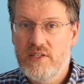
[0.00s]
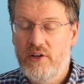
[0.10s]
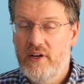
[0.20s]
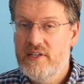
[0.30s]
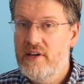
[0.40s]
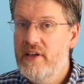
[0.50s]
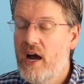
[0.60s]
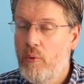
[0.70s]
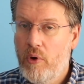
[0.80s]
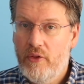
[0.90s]
They're going to tell you
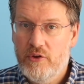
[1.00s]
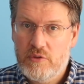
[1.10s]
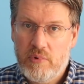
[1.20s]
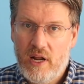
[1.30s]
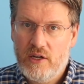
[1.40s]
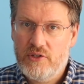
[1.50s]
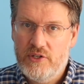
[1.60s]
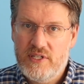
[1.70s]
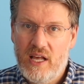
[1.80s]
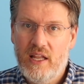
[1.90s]
how well those products are
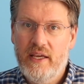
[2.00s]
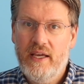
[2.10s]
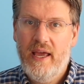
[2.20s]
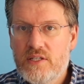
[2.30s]
selling.